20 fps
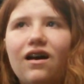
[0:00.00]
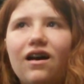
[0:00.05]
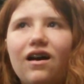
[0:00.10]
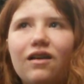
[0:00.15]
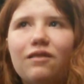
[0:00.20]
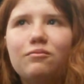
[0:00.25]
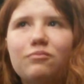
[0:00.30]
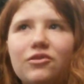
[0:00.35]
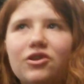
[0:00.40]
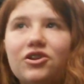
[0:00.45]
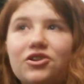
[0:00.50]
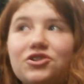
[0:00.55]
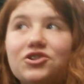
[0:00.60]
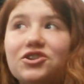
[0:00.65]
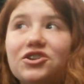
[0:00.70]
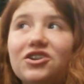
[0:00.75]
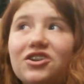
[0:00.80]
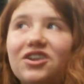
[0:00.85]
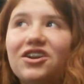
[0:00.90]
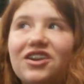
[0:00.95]
I'm not
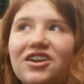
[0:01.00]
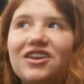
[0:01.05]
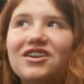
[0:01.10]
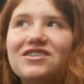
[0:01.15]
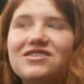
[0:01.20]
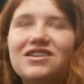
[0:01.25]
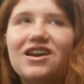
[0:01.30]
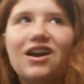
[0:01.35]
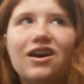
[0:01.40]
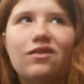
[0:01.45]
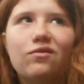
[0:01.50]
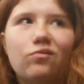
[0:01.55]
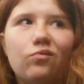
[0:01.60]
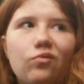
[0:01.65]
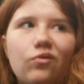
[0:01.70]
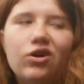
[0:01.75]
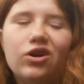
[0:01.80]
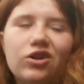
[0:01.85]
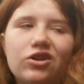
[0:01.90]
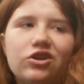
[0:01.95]
sure, because I
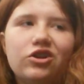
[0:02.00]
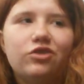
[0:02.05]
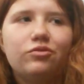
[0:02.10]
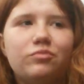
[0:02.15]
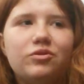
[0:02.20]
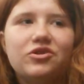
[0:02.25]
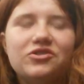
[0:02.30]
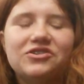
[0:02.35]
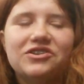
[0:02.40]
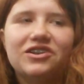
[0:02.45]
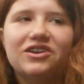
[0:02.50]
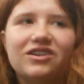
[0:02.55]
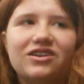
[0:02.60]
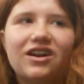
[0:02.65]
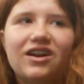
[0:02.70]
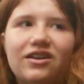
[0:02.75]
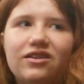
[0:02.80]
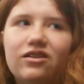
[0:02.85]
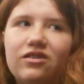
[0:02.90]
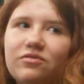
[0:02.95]
want to do music.
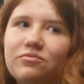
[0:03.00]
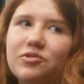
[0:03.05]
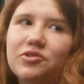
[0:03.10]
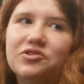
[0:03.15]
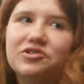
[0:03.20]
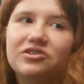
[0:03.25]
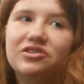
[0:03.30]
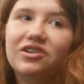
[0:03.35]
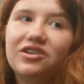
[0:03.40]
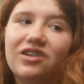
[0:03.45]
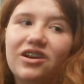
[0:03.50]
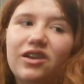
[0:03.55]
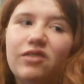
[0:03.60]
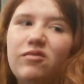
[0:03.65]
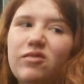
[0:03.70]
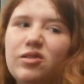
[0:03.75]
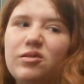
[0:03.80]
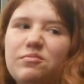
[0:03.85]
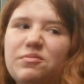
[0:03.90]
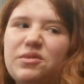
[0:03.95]
I love music. I
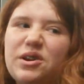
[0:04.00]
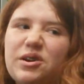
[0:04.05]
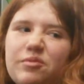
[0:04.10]
want to be